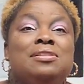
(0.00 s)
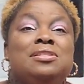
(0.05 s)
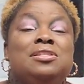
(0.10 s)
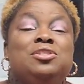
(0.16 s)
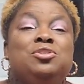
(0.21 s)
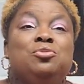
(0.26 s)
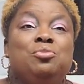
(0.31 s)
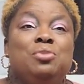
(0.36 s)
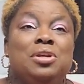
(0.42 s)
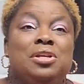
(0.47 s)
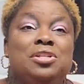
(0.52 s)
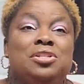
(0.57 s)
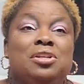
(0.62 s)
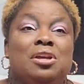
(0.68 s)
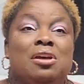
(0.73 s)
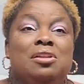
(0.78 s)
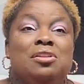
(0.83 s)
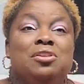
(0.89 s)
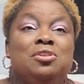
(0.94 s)

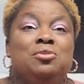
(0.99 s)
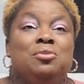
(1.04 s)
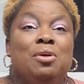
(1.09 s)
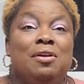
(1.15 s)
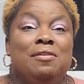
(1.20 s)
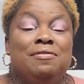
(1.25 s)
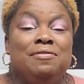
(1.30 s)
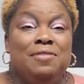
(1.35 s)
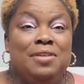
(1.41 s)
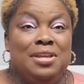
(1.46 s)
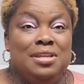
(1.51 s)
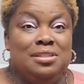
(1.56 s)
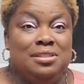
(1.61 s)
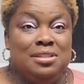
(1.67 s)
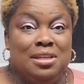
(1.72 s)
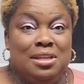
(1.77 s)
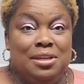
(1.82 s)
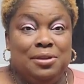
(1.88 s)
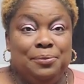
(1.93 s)
situation you are
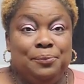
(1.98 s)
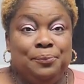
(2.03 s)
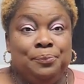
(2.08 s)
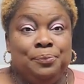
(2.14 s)
facing.